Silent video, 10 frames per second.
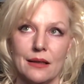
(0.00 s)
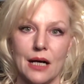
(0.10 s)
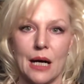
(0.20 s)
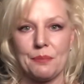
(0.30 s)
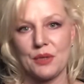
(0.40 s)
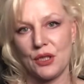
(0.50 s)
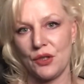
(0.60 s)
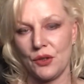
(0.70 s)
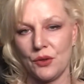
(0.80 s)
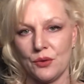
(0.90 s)
up to
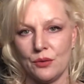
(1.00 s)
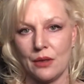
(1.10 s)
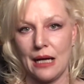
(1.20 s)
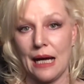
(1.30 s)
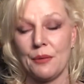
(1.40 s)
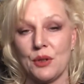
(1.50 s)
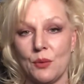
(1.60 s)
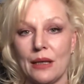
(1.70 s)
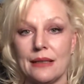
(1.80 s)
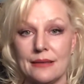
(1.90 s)
you how you
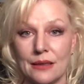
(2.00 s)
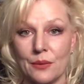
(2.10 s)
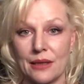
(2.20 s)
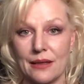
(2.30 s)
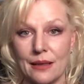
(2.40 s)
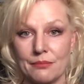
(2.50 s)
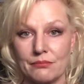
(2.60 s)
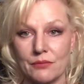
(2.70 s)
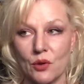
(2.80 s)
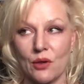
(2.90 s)
want to deal with them
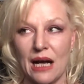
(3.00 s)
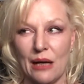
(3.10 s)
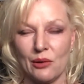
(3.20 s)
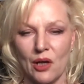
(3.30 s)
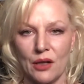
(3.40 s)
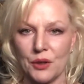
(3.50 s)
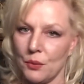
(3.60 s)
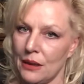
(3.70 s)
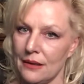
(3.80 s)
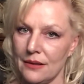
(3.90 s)
or how long you
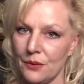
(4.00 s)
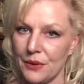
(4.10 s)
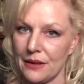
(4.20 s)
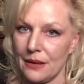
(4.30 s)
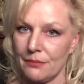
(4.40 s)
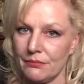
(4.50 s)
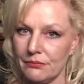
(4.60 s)
want to deal with them.